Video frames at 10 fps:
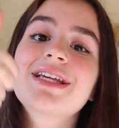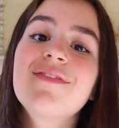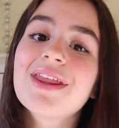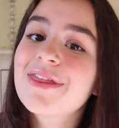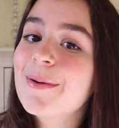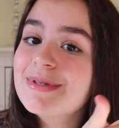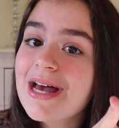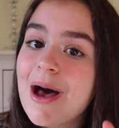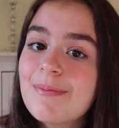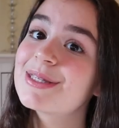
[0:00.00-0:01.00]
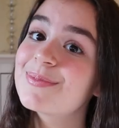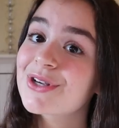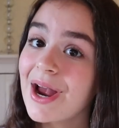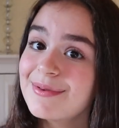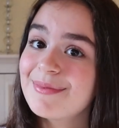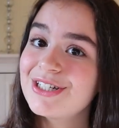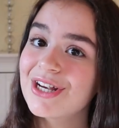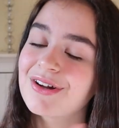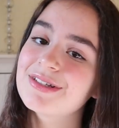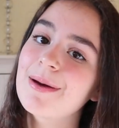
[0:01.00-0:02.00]
So give it a thumbs up, subscribe to my
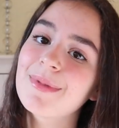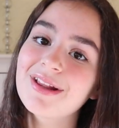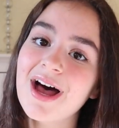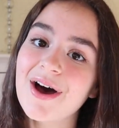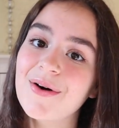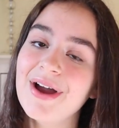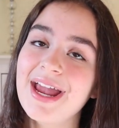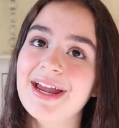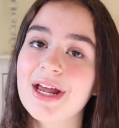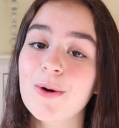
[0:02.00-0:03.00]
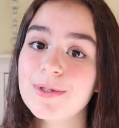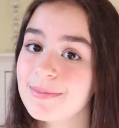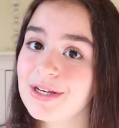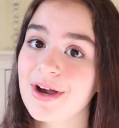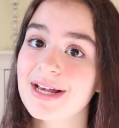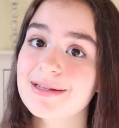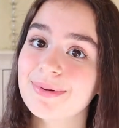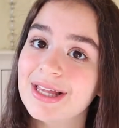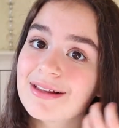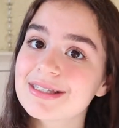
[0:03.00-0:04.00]
channel down below, and I hope to meet you guys at
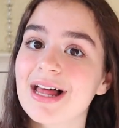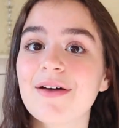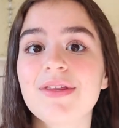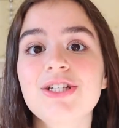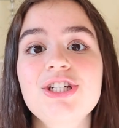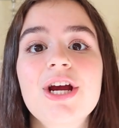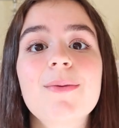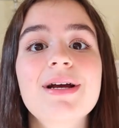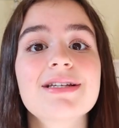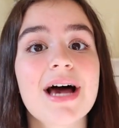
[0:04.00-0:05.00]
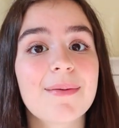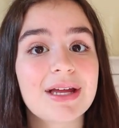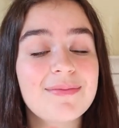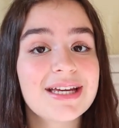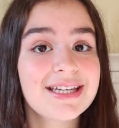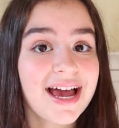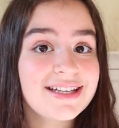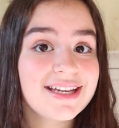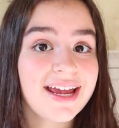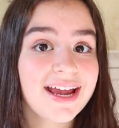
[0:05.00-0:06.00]
Playlist Live this year because I'm going to be
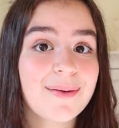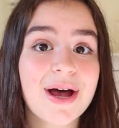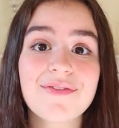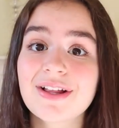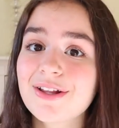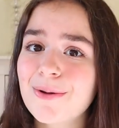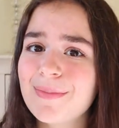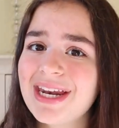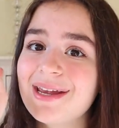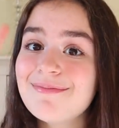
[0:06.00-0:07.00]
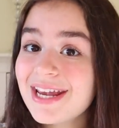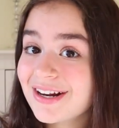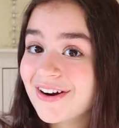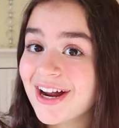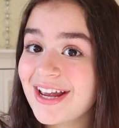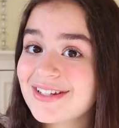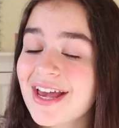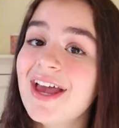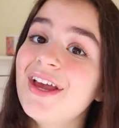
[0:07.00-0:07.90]
attending. I'm having a little mini meet and greet.